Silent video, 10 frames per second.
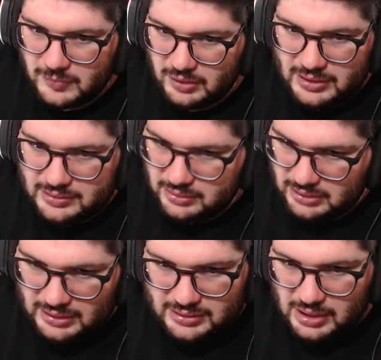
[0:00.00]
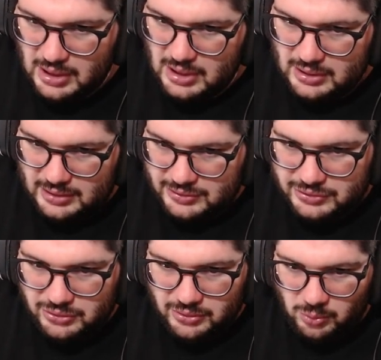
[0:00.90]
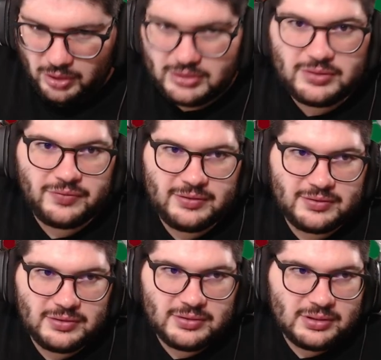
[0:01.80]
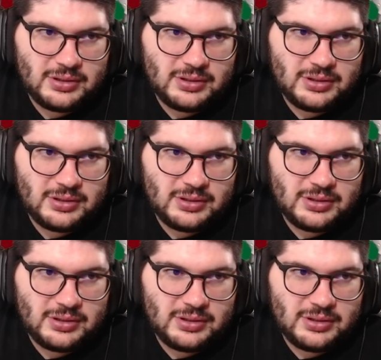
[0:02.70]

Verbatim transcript: These these these are two of the worst defenses.